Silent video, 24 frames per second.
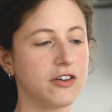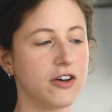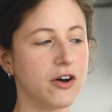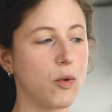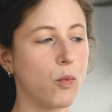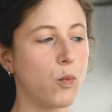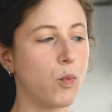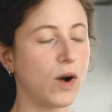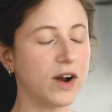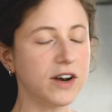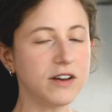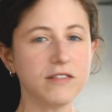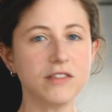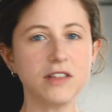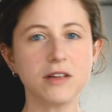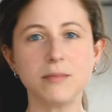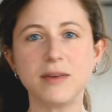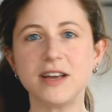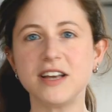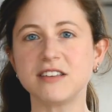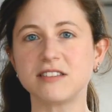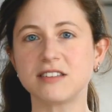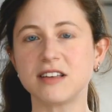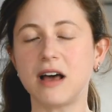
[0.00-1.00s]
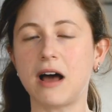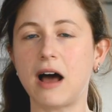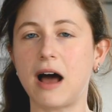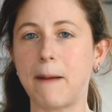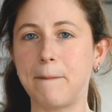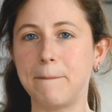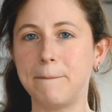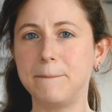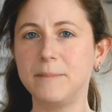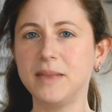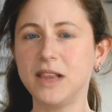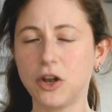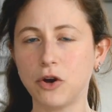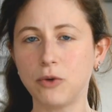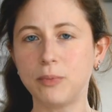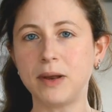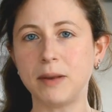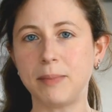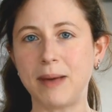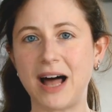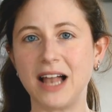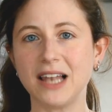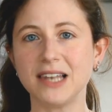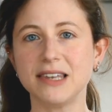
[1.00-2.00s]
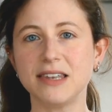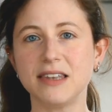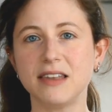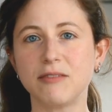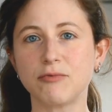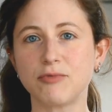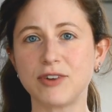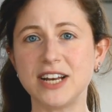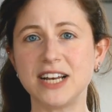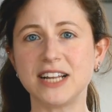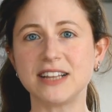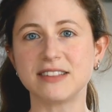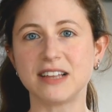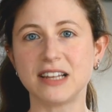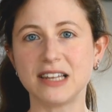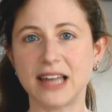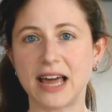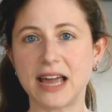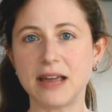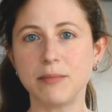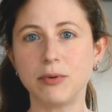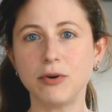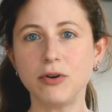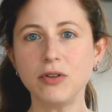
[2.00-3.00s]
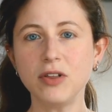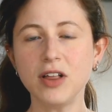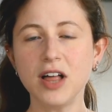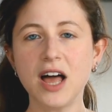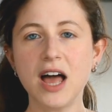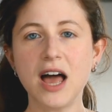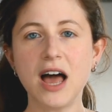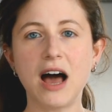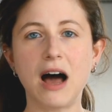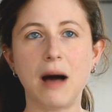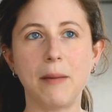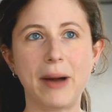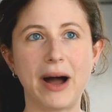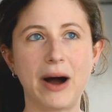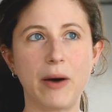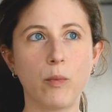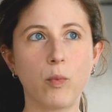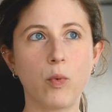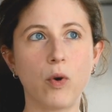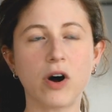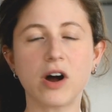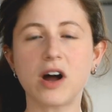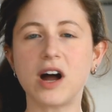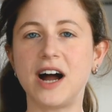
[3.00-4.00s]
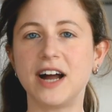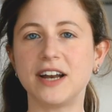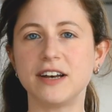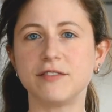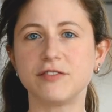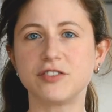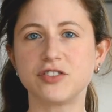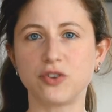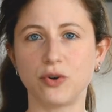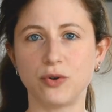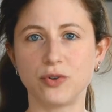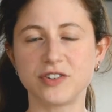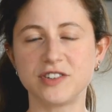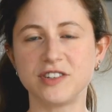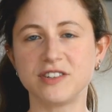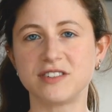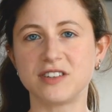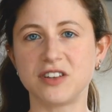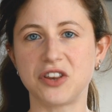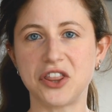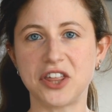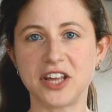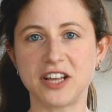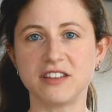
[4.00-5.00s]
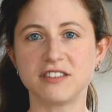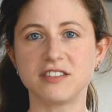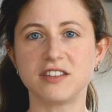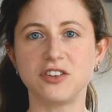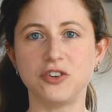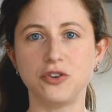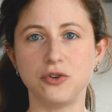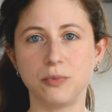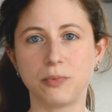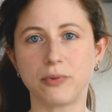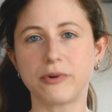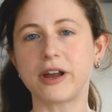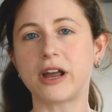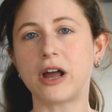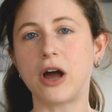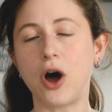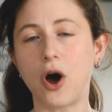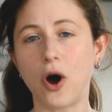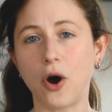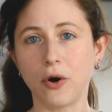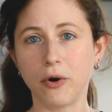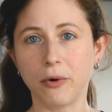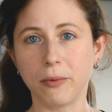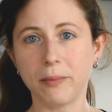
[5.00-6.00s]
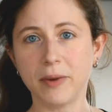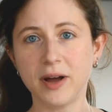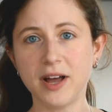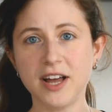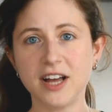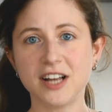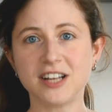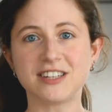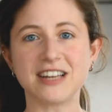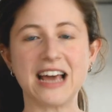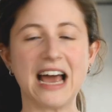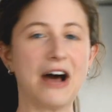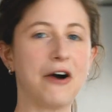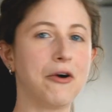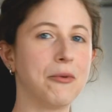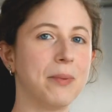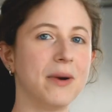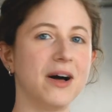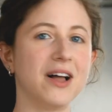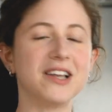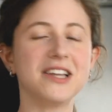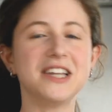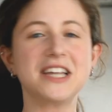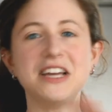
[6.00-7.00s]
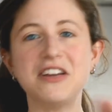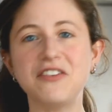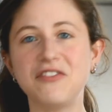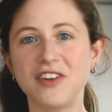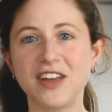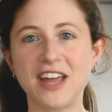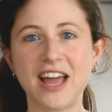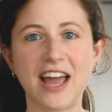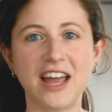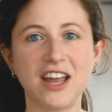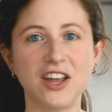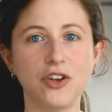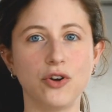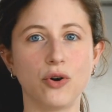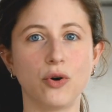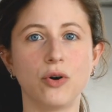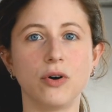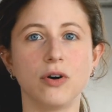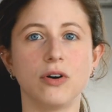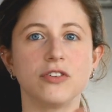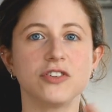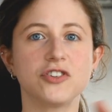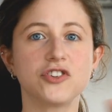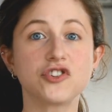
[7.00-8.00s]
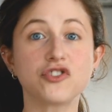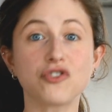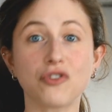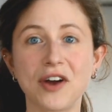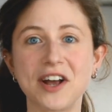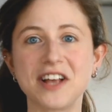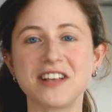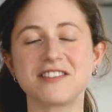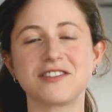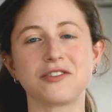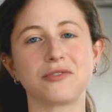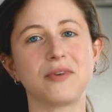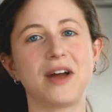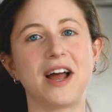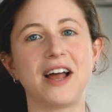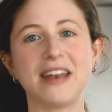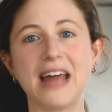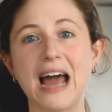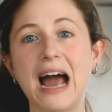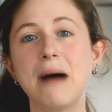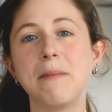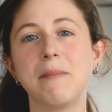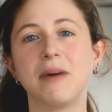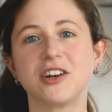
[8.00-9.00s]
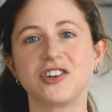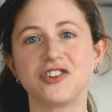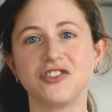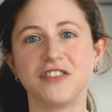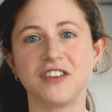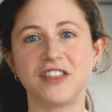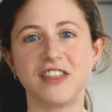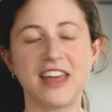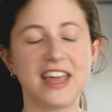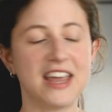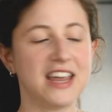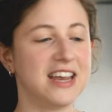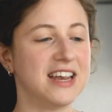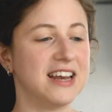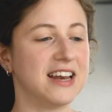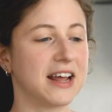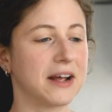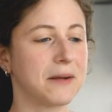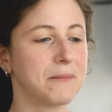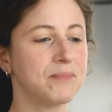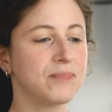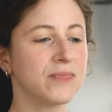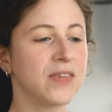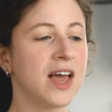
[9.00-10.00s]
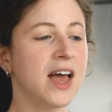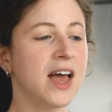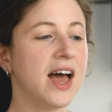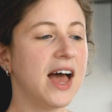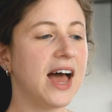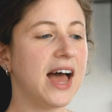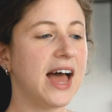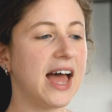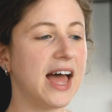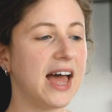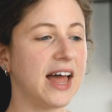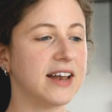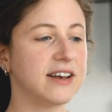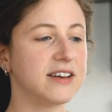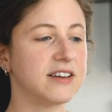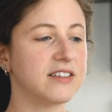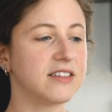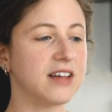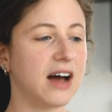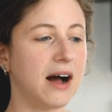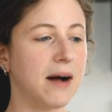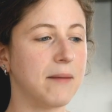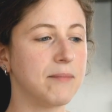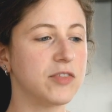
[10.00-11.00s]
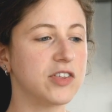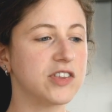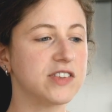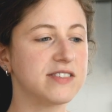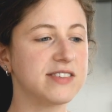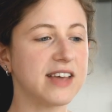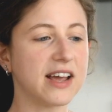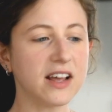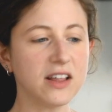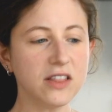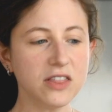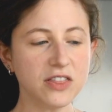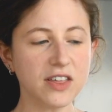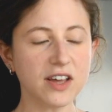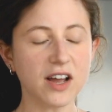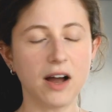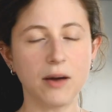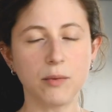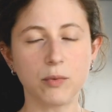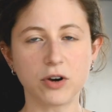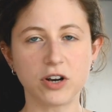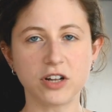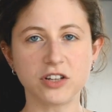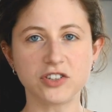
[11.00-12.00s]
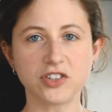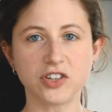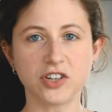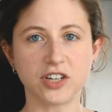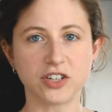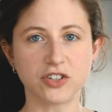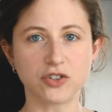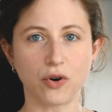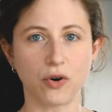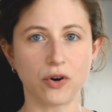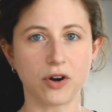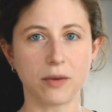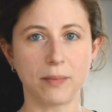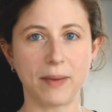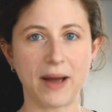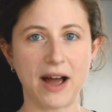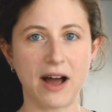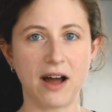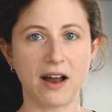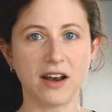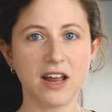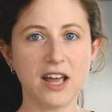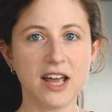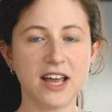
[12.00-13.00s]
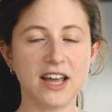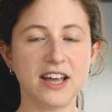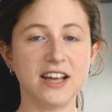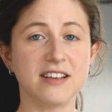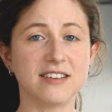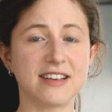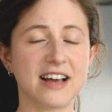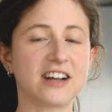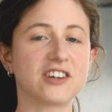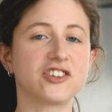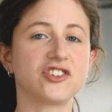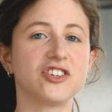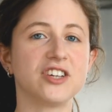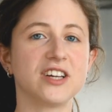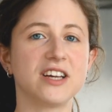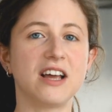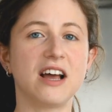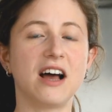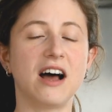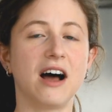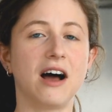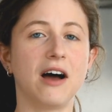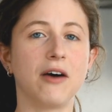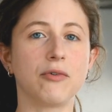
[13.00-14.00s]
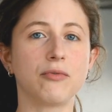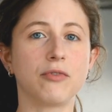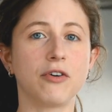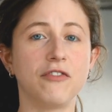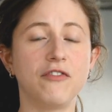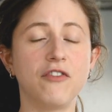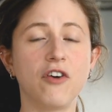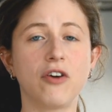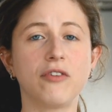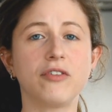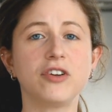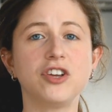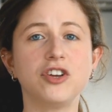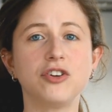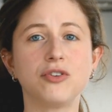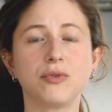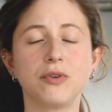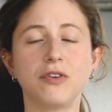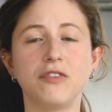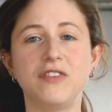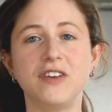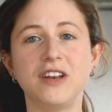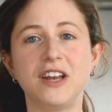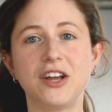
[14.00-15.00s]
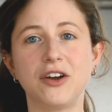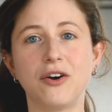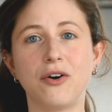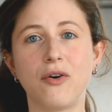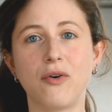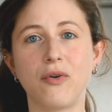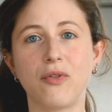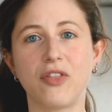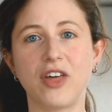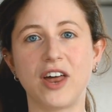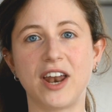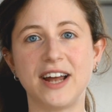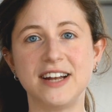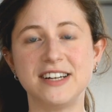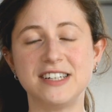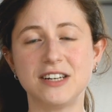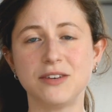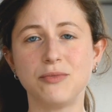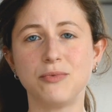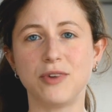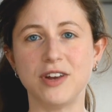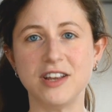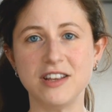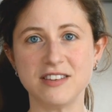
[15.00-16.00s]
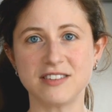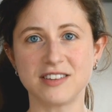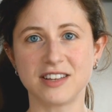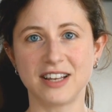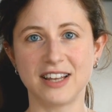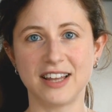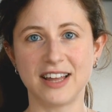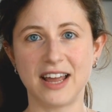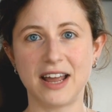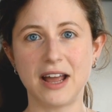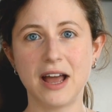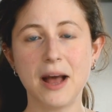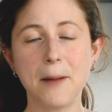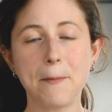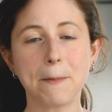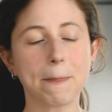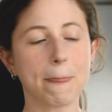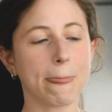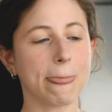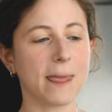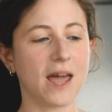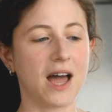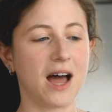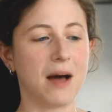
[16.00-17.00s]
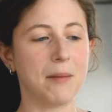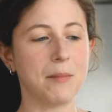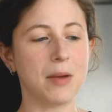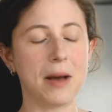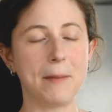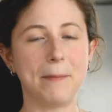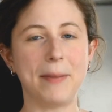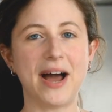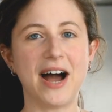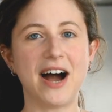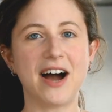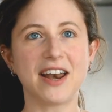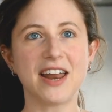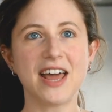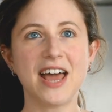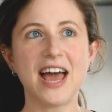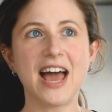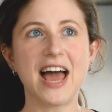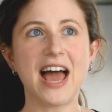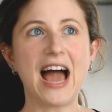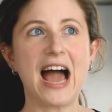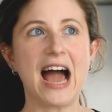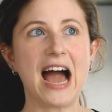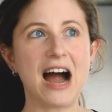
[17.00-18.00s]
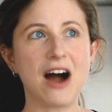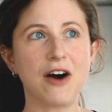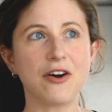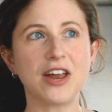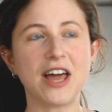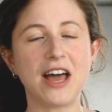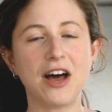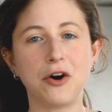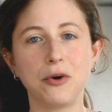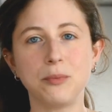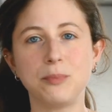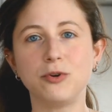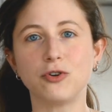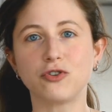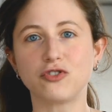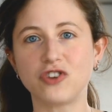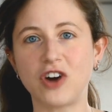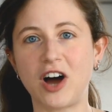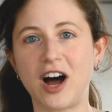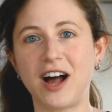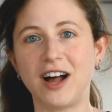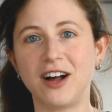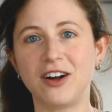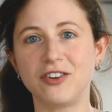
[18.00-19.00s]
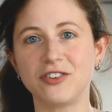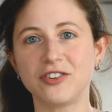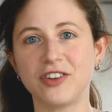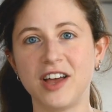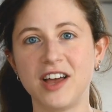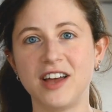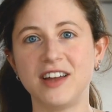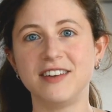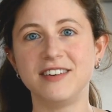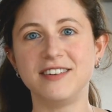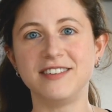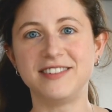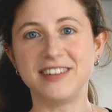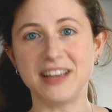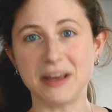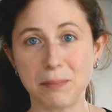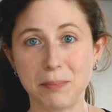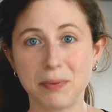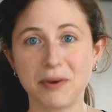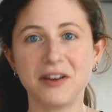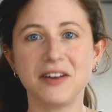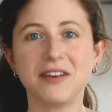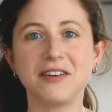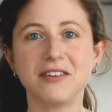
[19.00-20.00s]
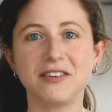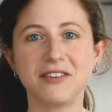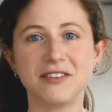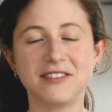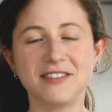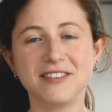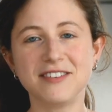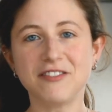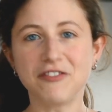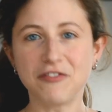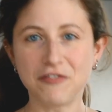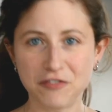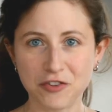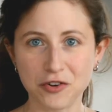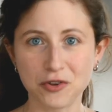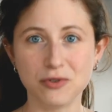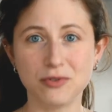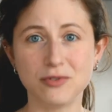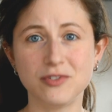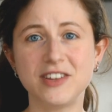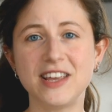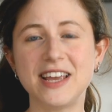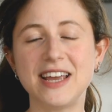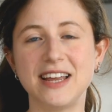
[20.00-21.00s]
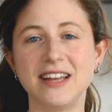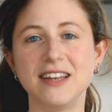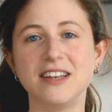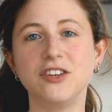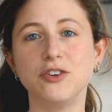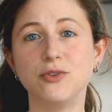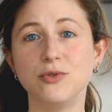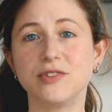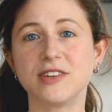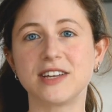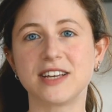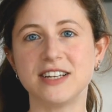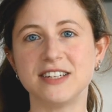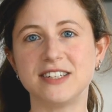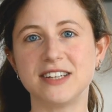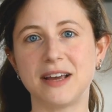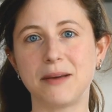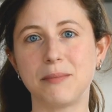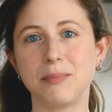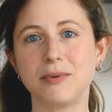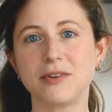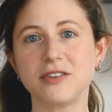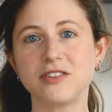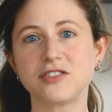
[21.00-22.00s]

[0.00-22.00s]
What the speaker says: One of them is a little bit about reading the label, about what kind of sauces and things that you bring home to help alleviate your stress around how much of it they're eating. And the second thing I wanted to talk about is actually referring you to a video that I did recently about how to help your child dip foods in using a dip.